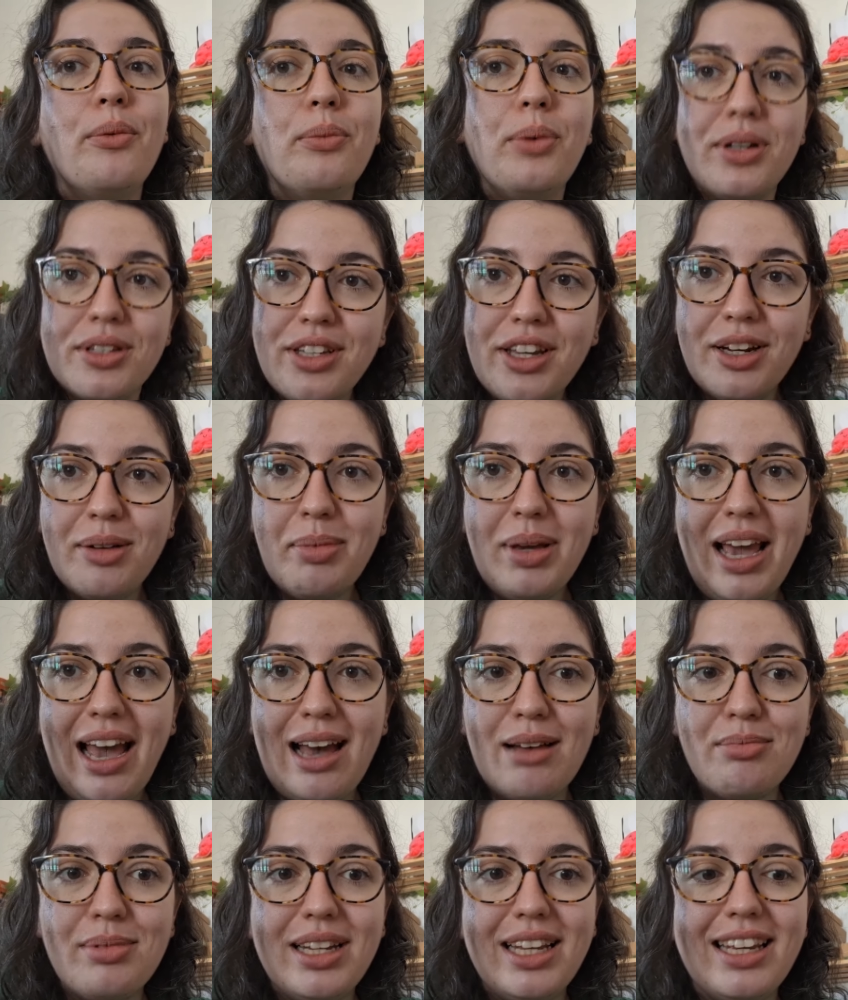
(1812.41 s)
what's going to be
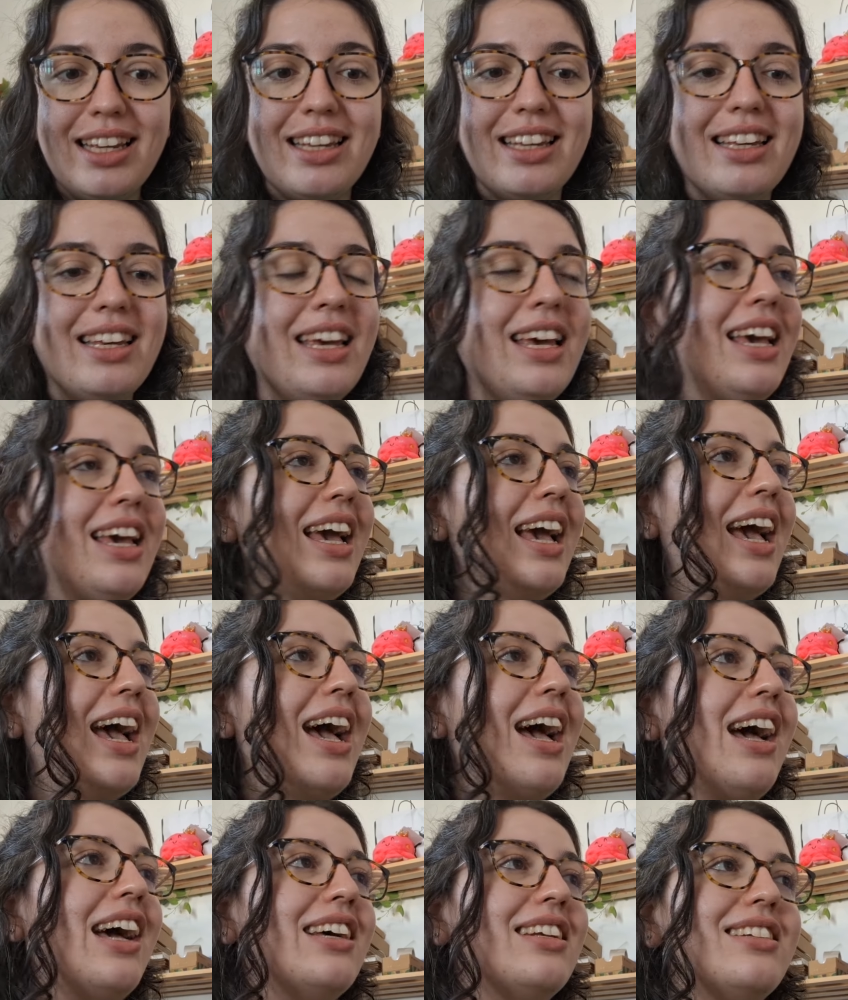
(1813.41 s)
happening
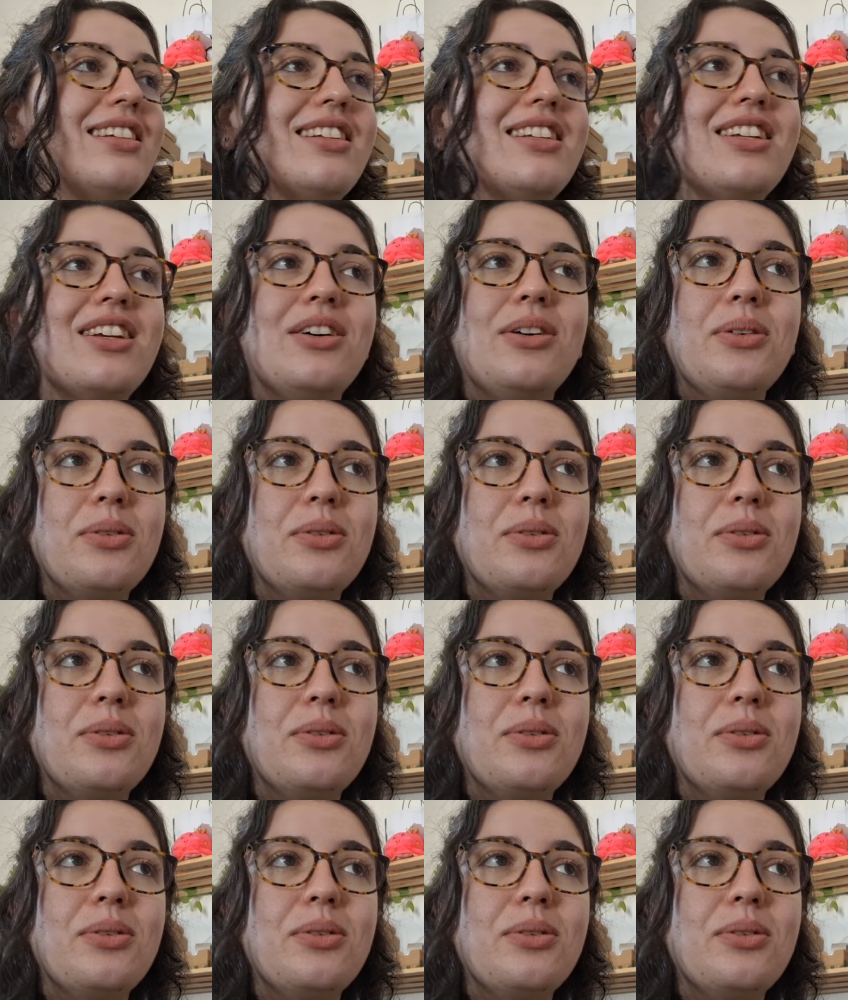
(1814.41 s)
and